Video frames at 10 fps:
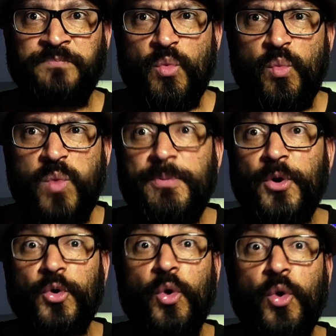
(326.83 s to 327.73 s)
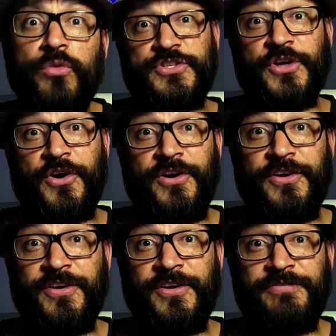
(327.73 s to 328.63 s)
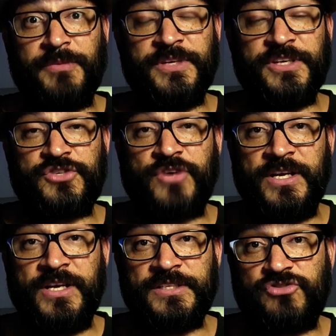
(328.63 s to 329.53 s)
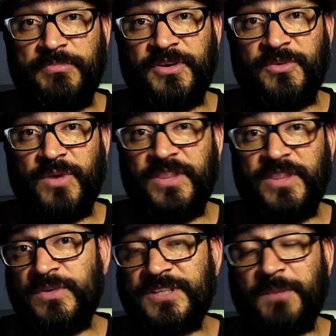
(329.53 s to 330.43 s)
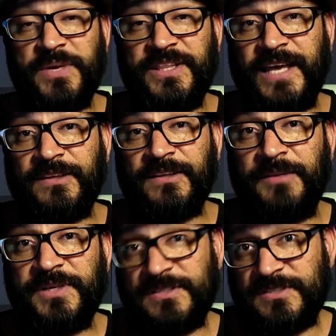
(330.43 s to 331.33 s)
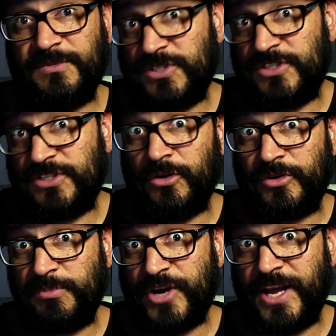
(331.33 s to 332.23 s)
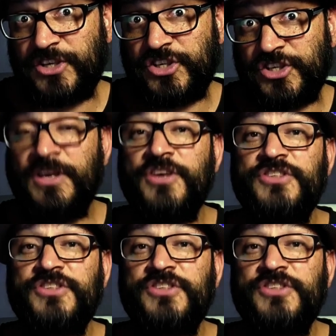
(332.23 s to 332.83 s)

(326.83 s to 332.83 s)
we bought all the stock from the Australian distributor when they were dumping that line because it was no longer in production.